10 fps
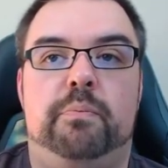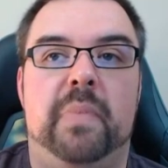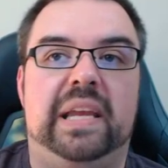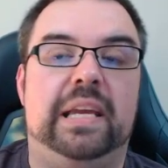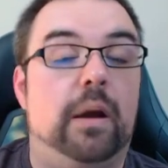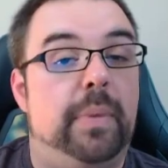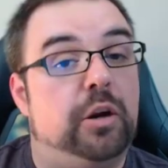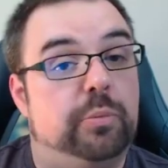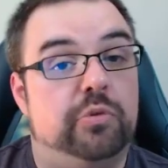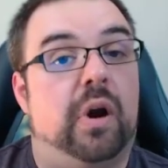making a
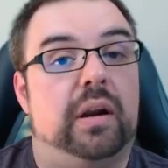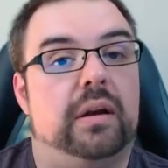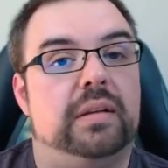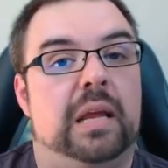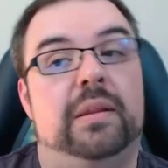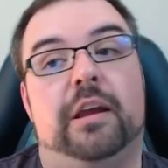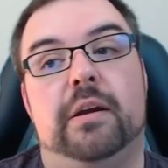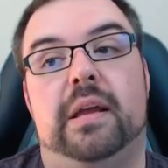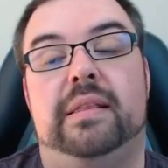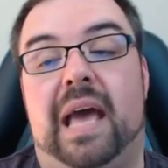better product, and
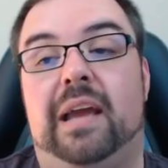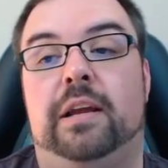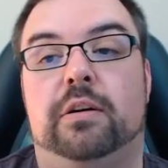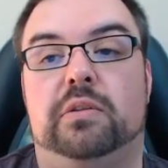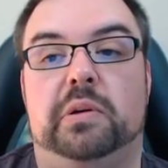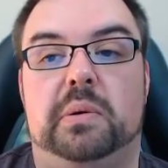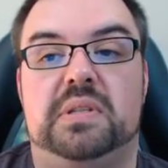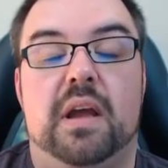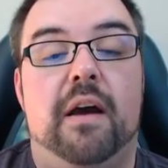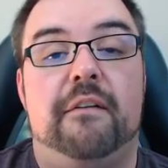that
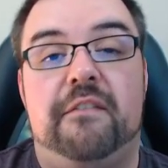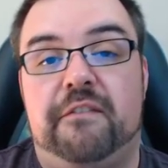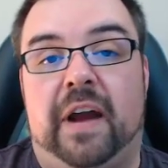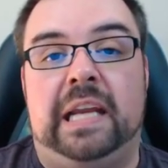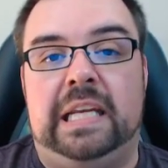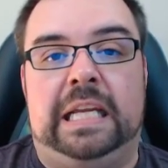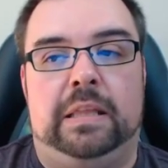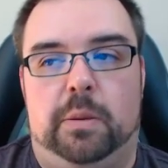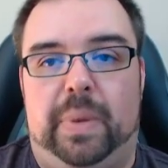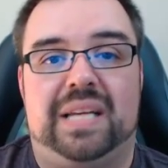includes
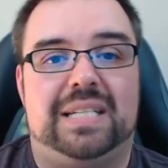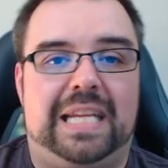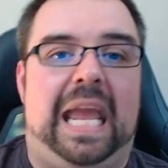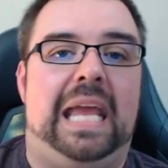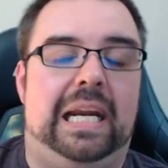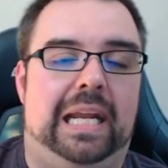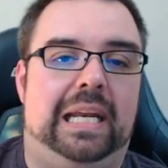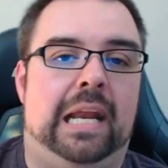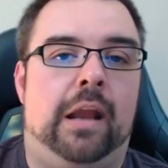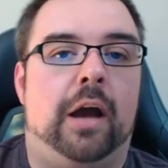finding the best
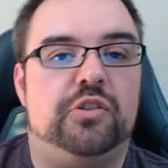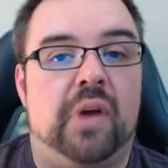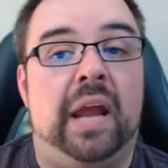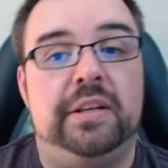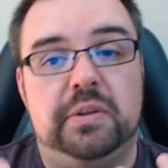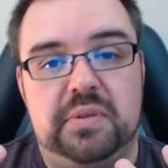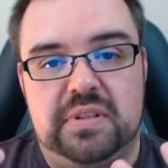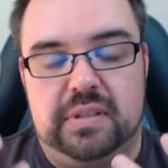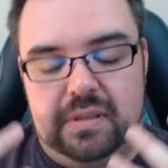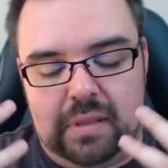candidate and not trying
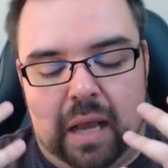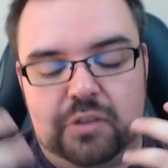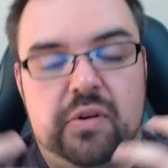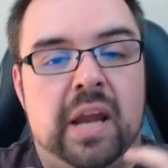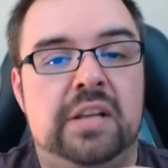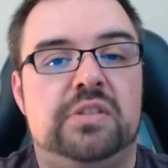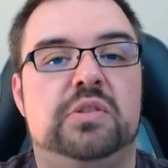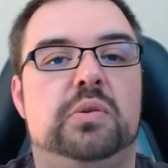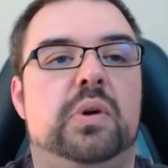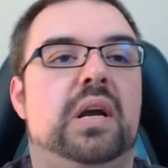
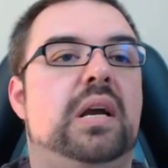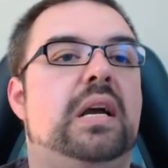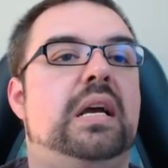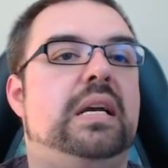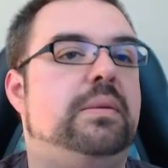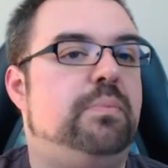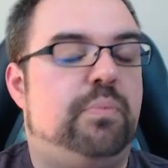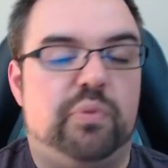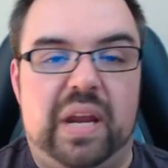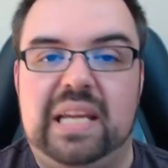to
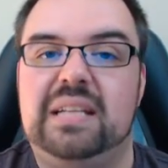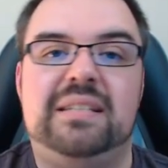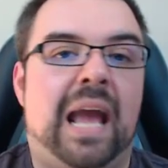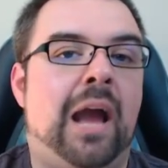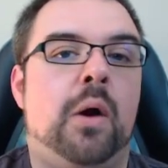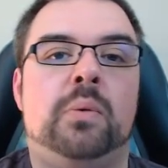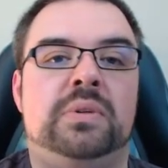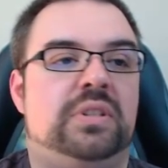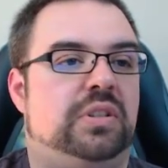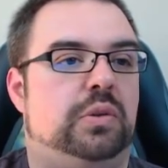break it
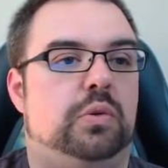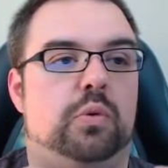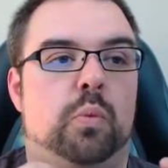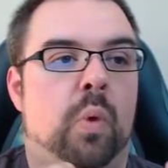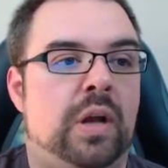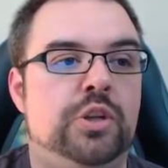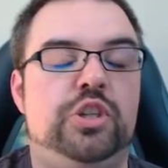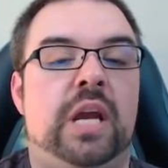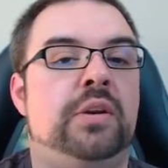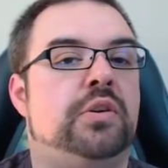down to one
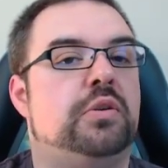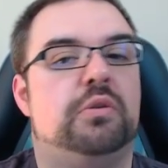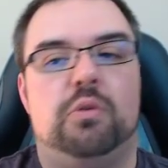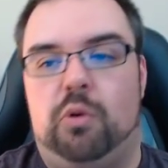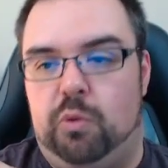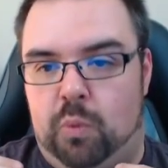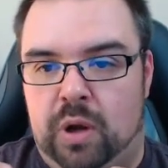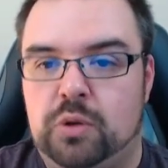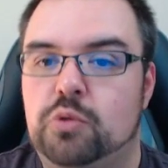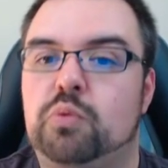gender or
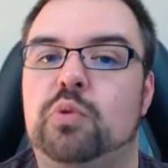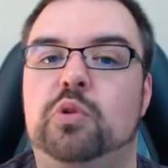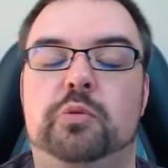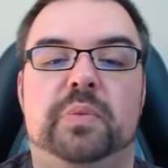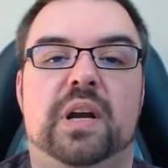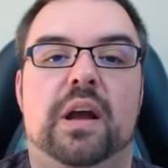one group,